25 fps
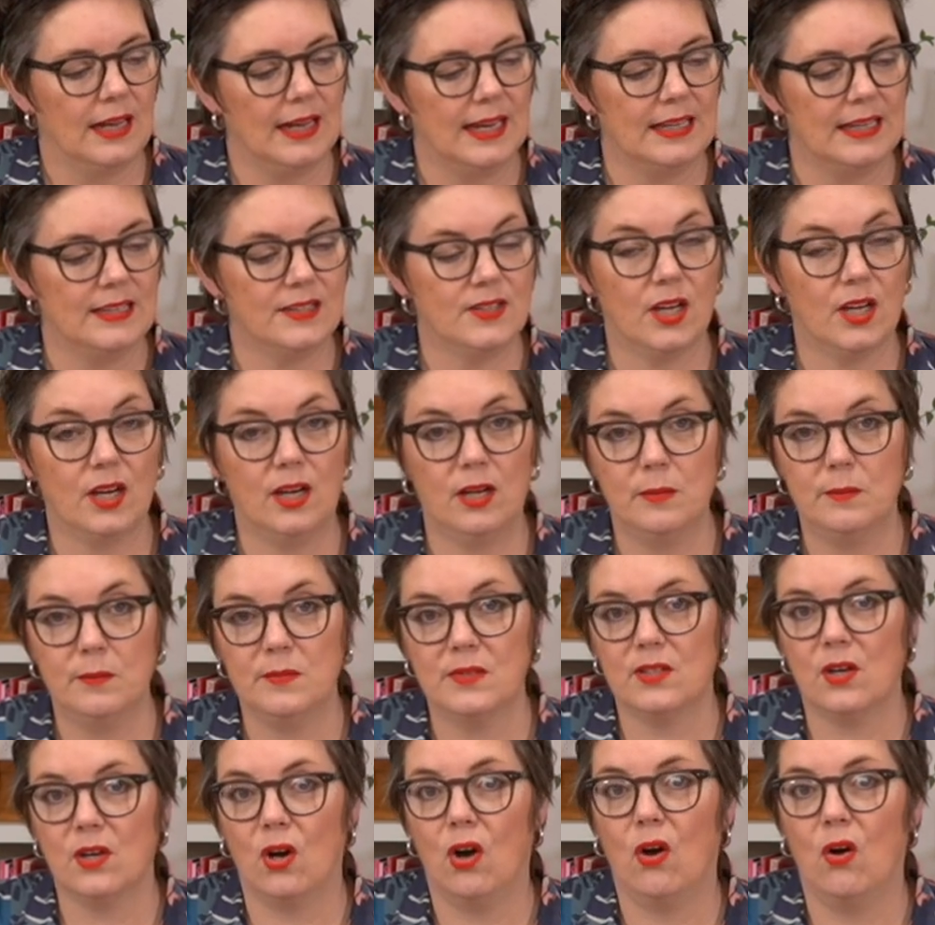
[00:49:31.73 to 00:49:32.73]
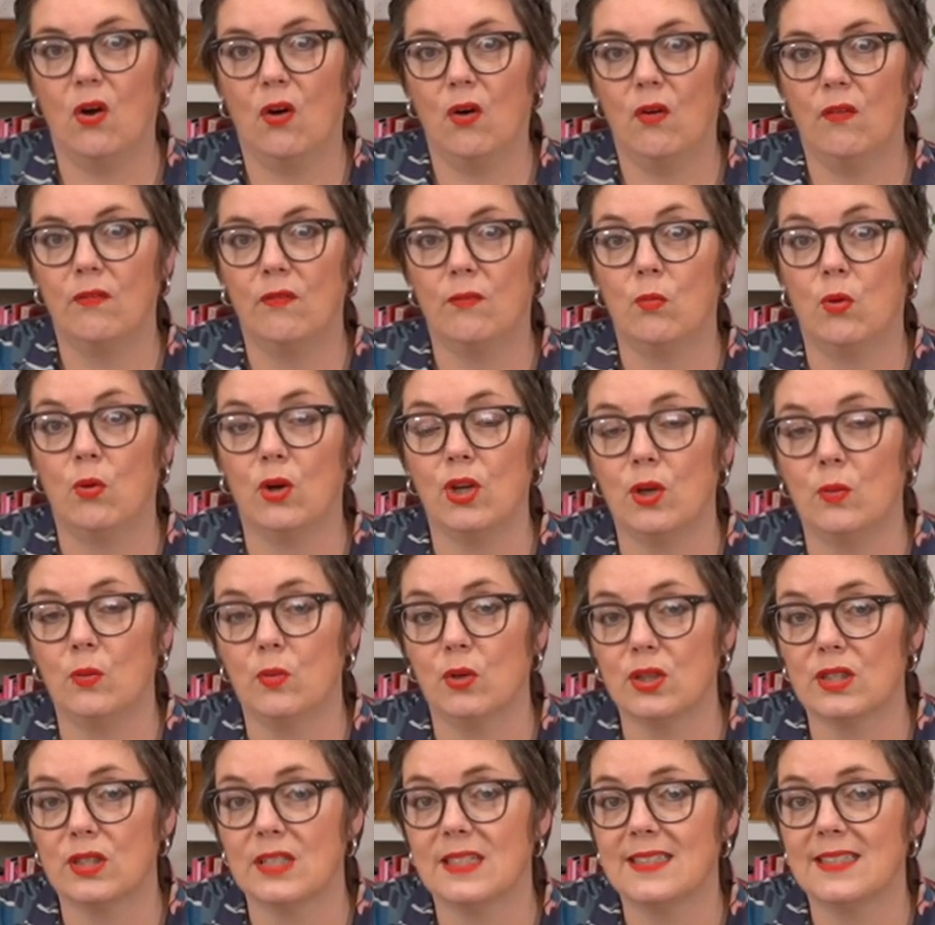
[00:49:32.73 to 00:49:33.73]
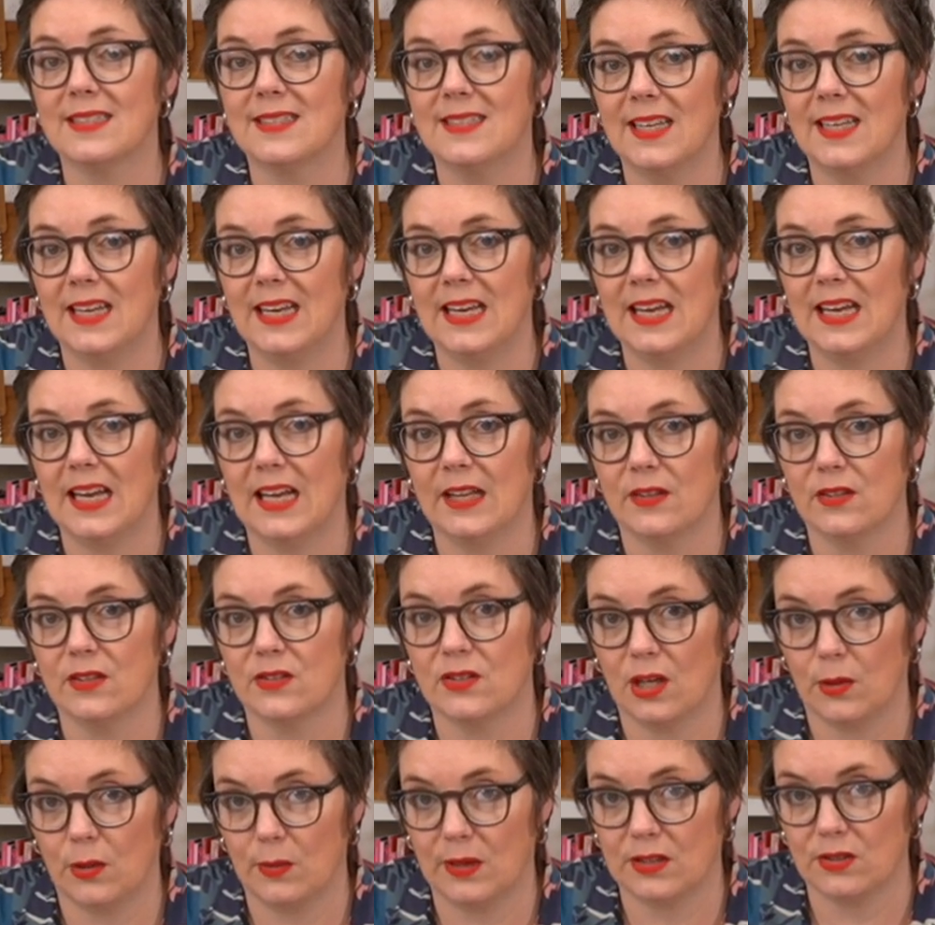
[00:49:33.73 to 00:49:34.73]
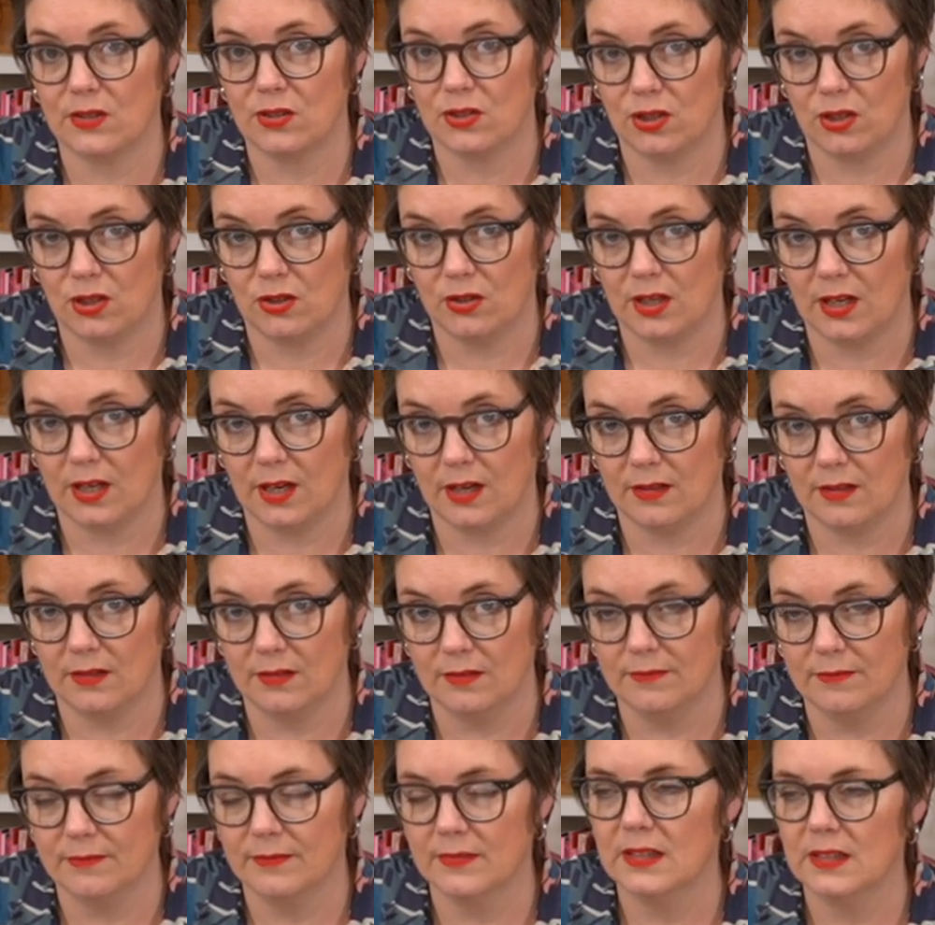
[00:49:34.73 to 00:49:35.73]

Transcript: In terms of what you want to see in the sewing studio,